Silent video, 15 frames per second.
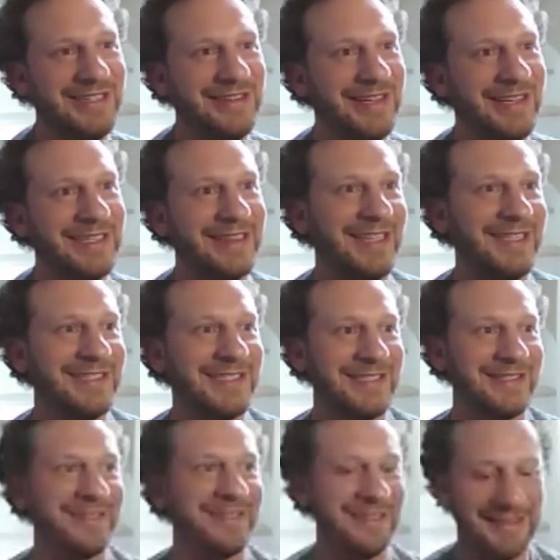Like
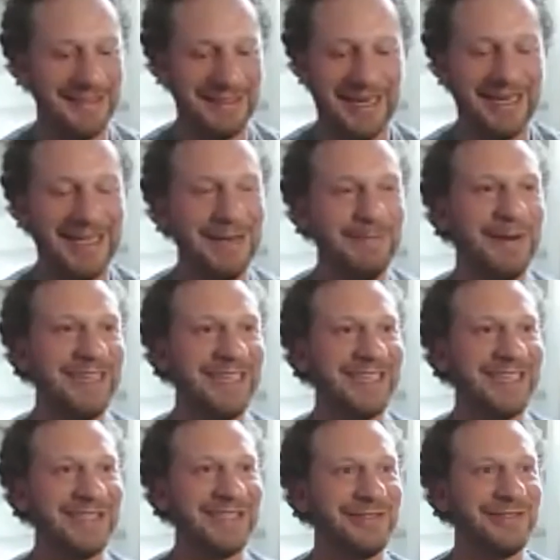anybody
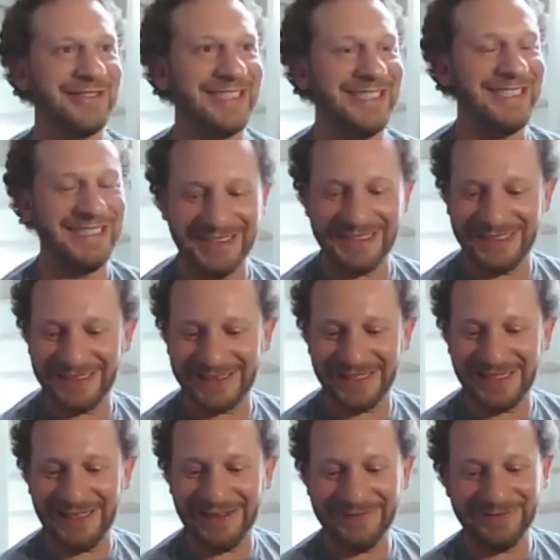can do the easy
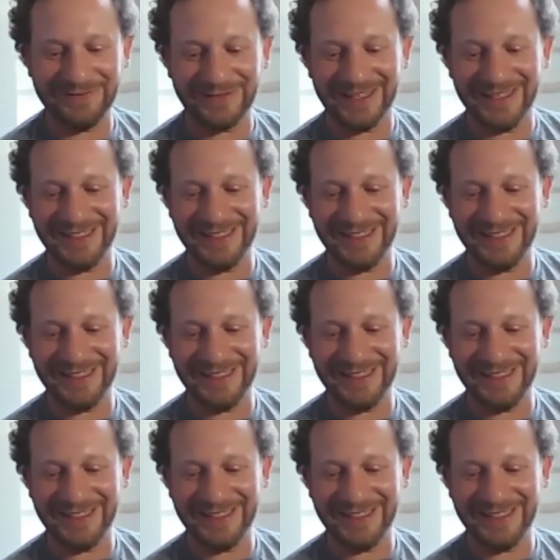stuff, right?